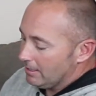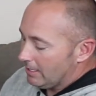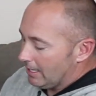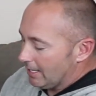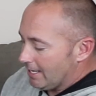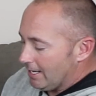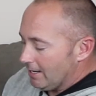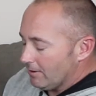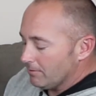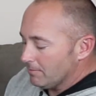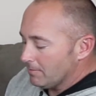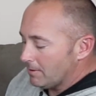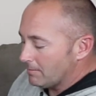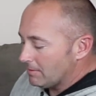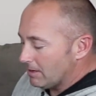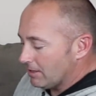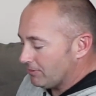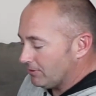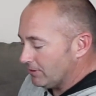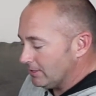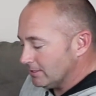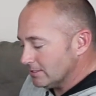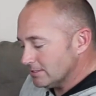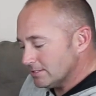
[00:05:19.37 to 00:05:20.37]
I can't remember. I
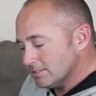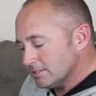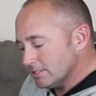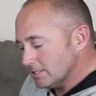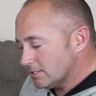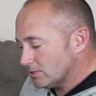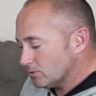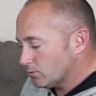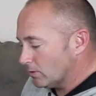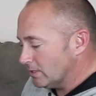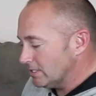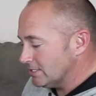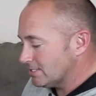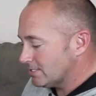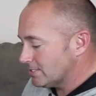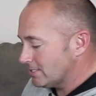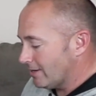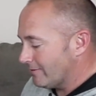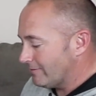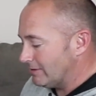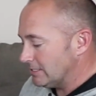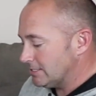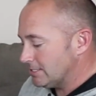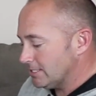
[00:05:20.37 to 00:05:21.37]
think this is a
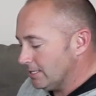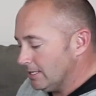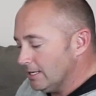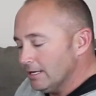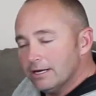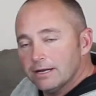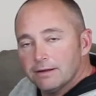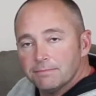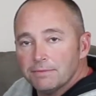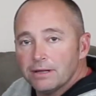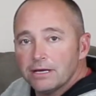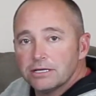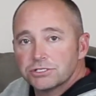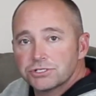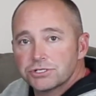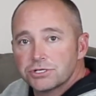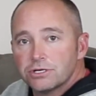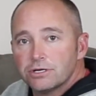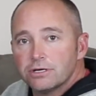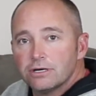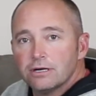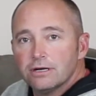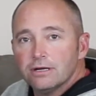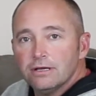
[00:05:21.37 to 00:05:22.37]
2017. I'm not
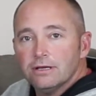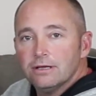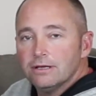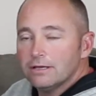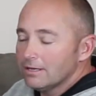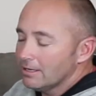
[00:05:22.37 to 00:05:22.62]
sure.